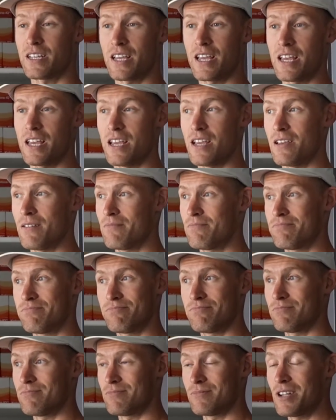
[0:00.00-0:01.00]

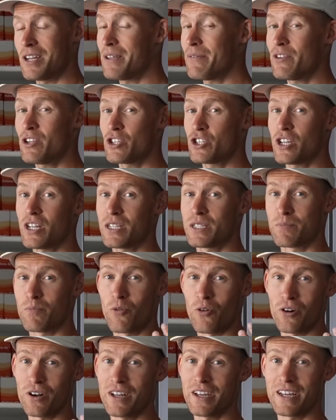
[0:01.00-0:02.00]
not even a gel, it's
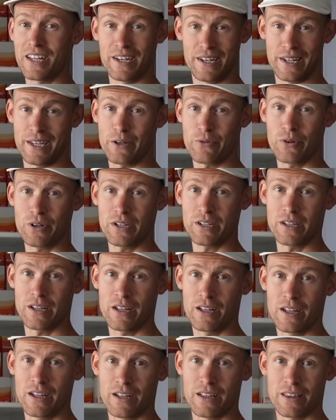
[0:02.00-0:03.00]
more like a liquid
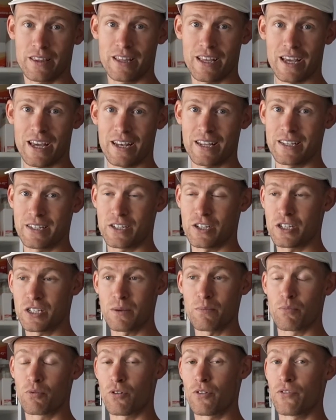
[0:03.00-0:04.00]
that is just
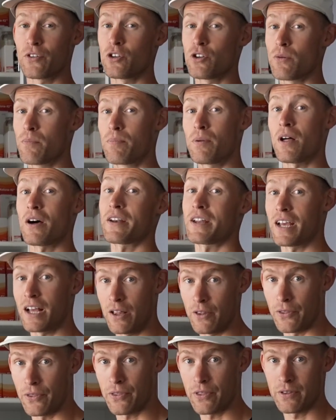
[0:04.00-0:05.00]
improving your blood
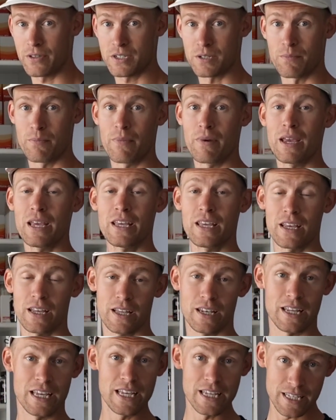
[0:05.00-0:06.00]
health. So making
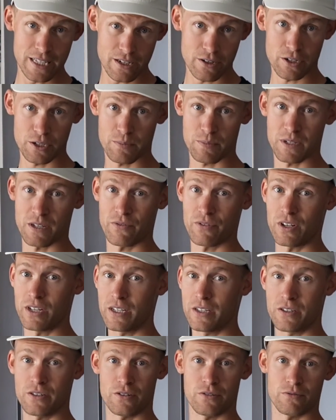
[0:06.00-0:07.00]
it easier
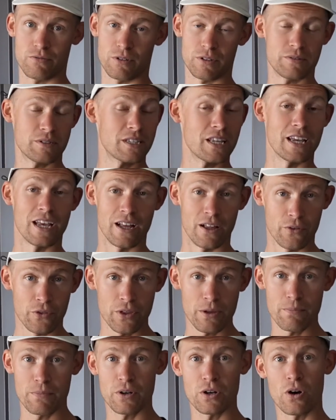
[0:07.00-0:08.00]
specifically to stay
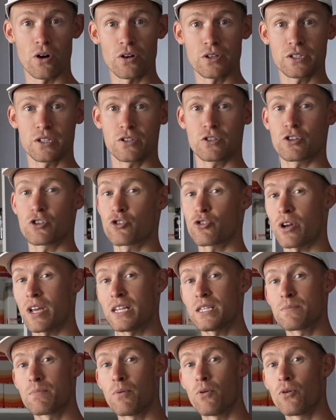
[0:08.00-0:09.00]
healthy, but also to
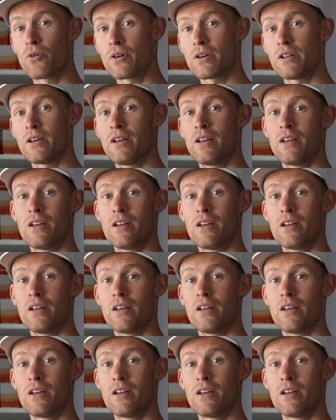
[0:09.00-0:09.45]
transport